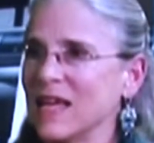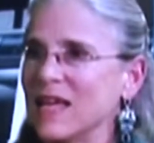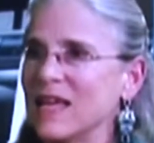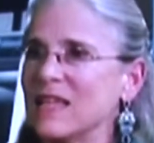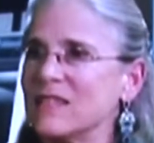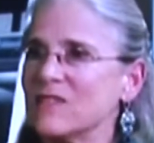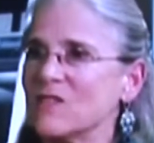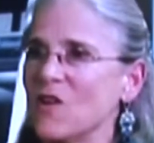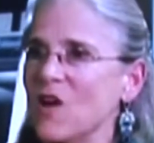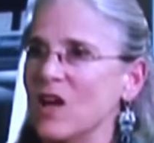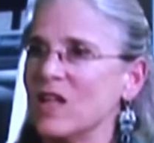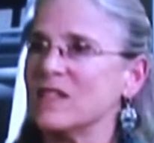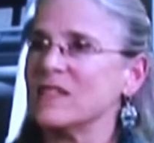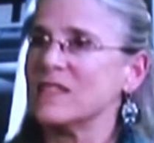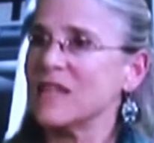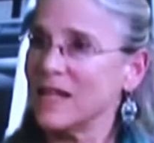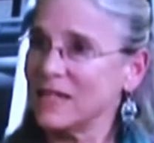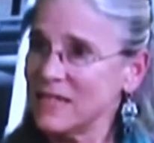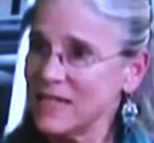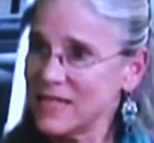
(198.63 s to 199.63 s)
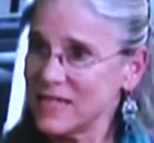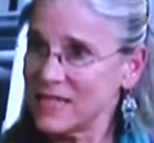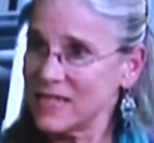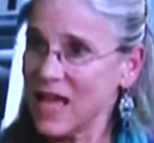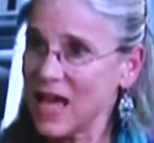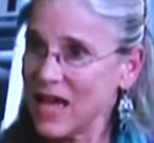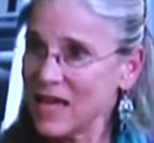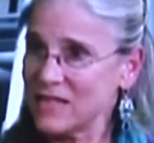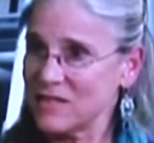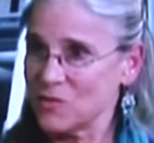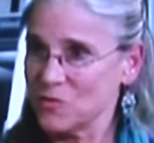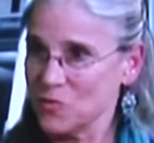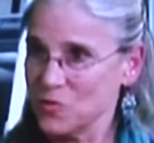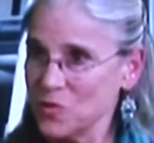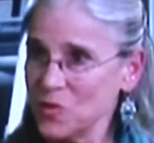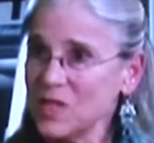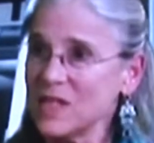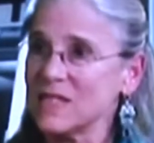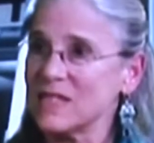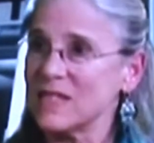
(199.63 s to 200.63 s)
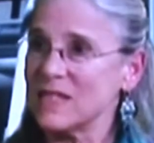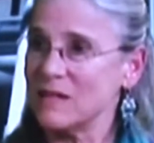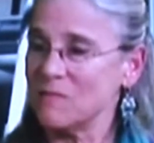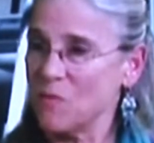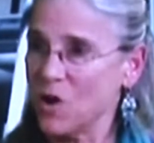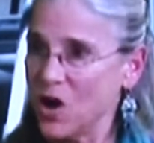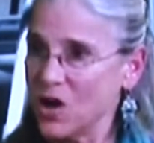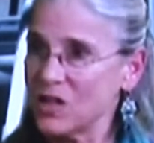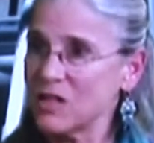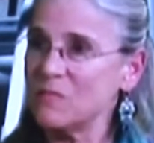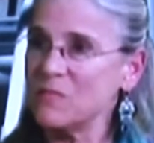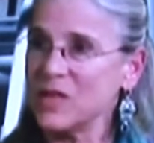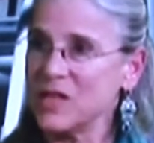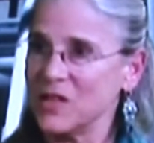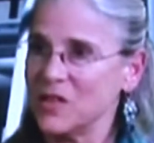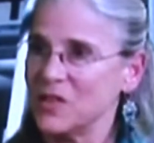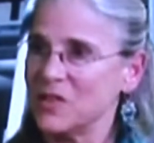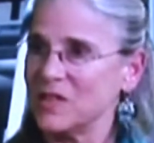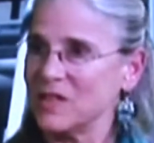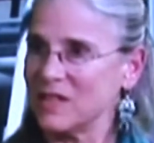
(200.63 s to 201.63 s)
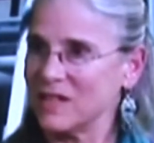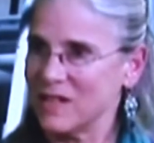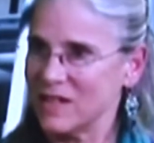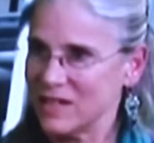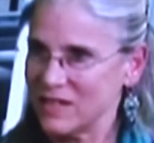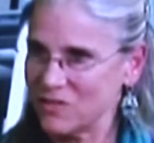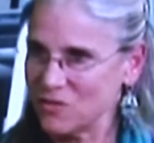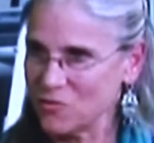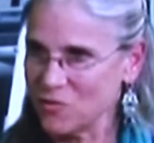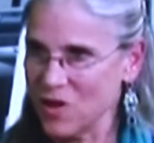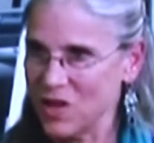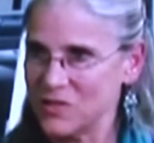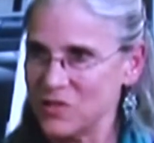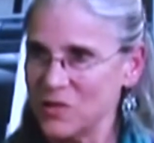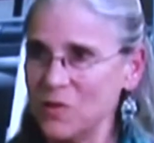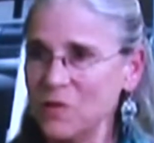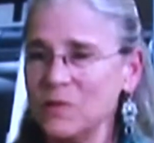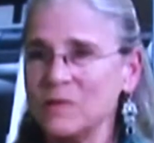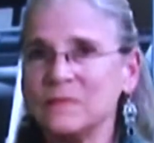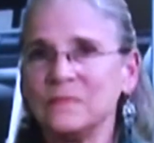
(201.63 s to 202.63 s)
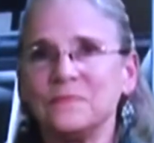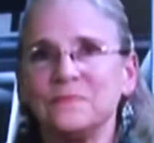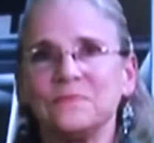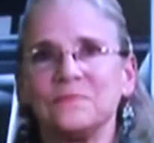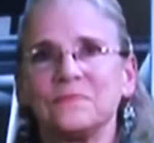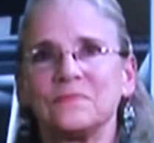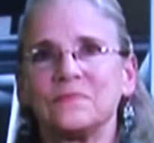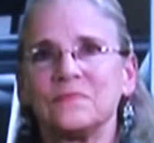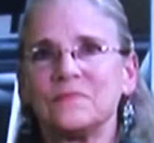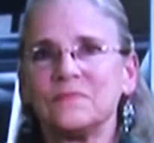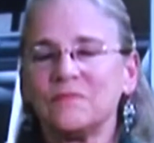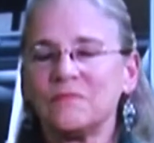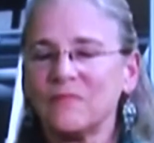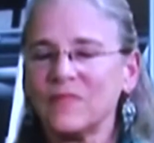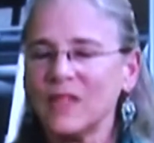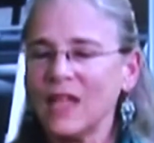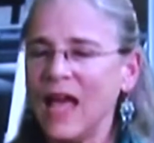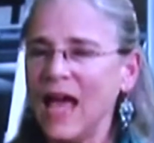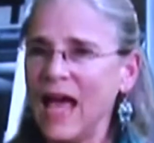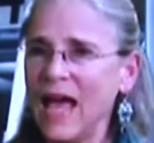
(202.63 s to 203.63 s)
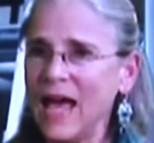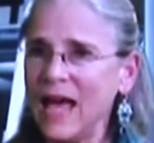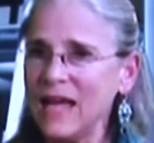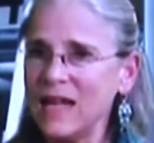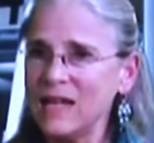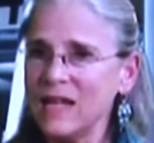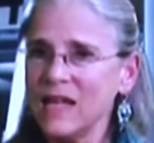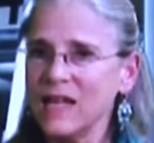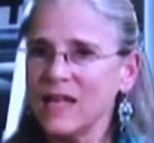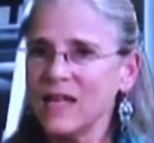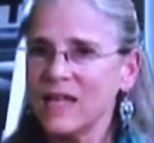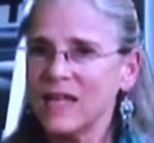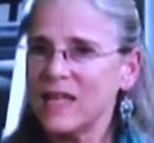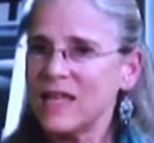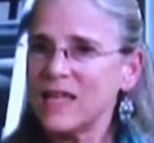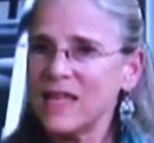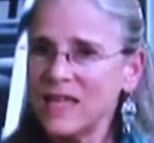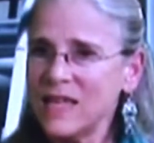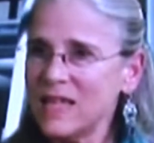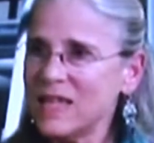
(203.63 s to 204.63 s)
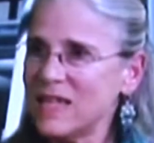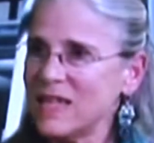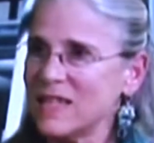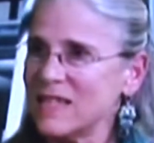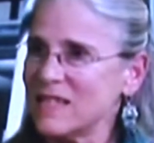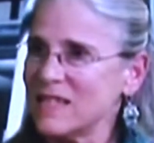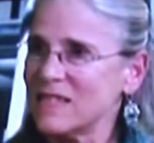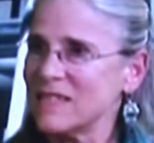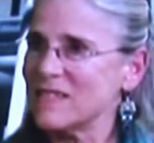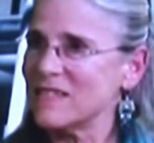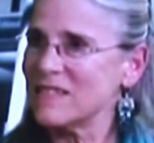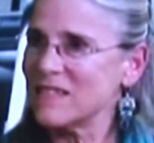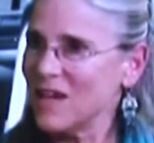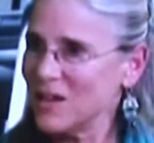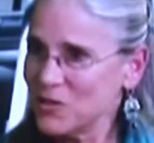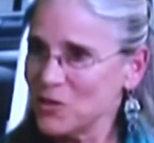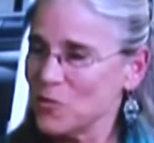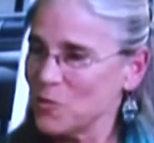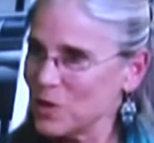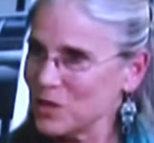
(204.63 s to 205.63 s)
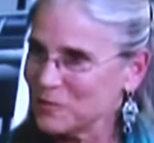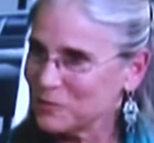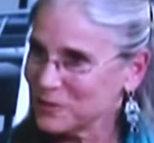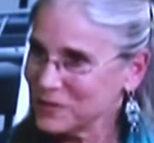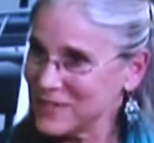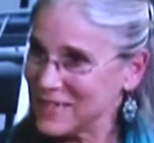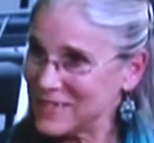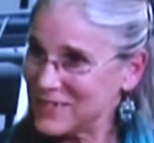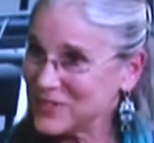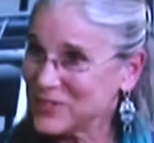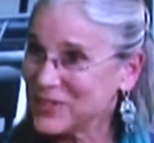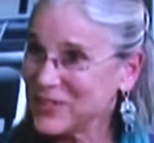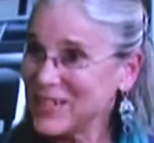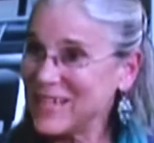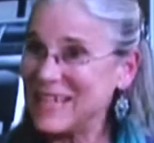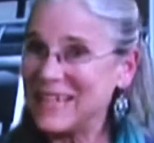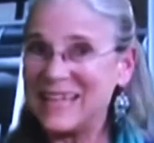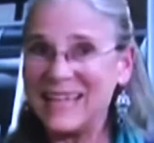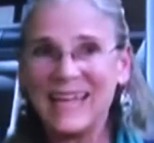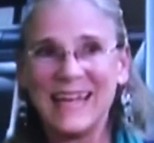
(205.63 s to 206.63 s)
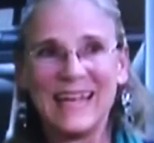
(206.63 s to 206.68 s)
It's called Satya Sai School. It's in Markham here in Toronto. And he is such a wonderful teacher. He